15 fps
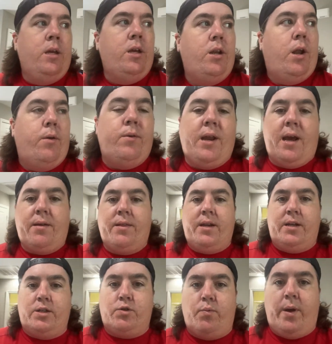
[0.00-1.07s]
you know, now that
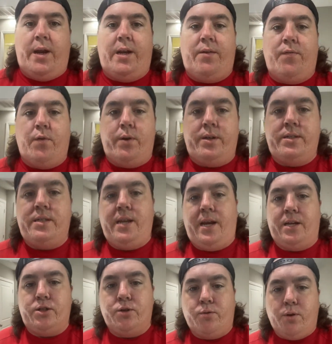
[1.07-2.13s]
it's ready for its
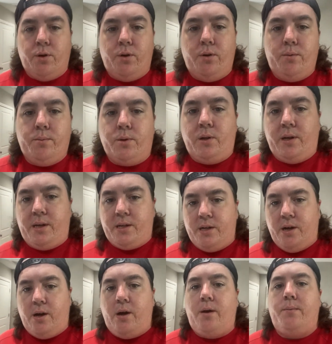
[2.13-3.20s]
next group, cleaned
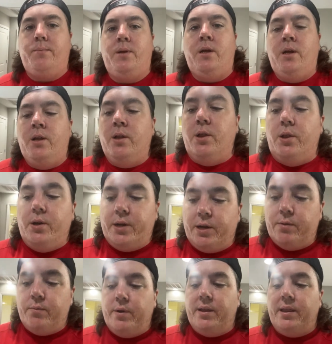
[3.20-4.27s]
up,
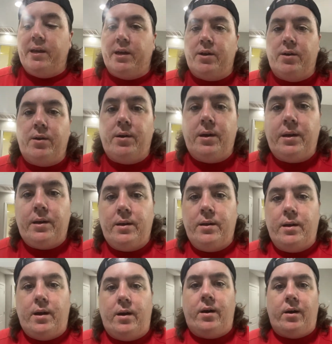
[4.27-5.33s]
looking really good.
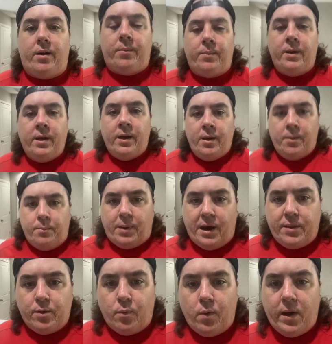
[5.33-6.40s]
By
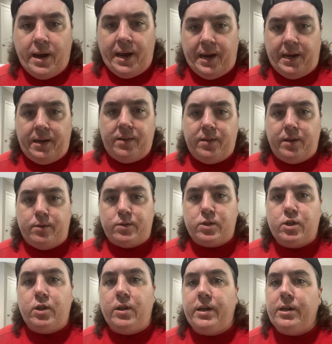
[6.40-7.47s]
the way, those
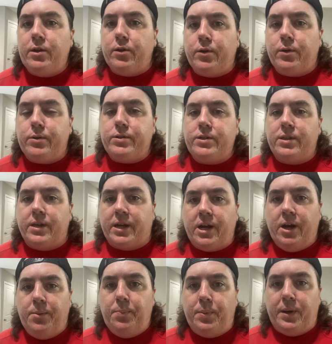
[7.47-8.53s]
cleaners, the
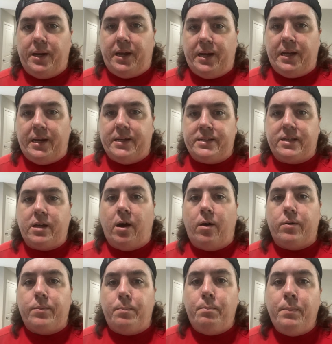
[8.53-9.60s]
company is
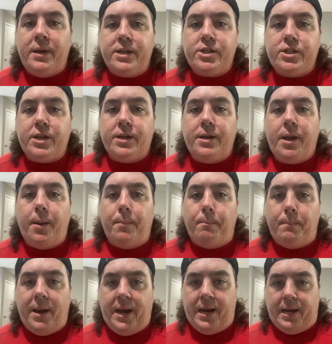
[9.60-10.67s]
called Mission
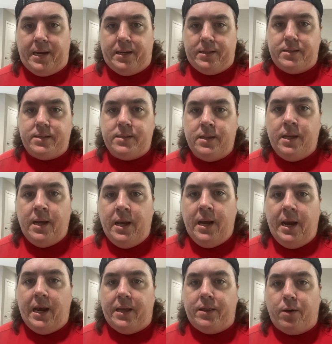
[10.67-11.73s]
Maids,
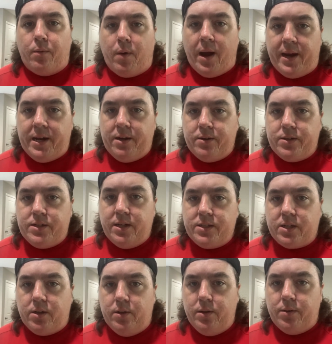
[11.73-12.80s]
and they're right here in
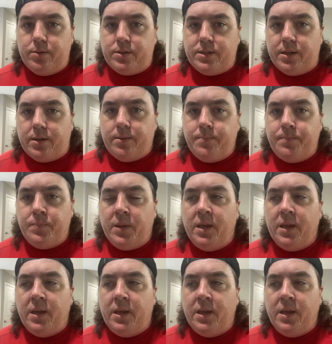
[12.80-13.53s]
Tuscaloosa.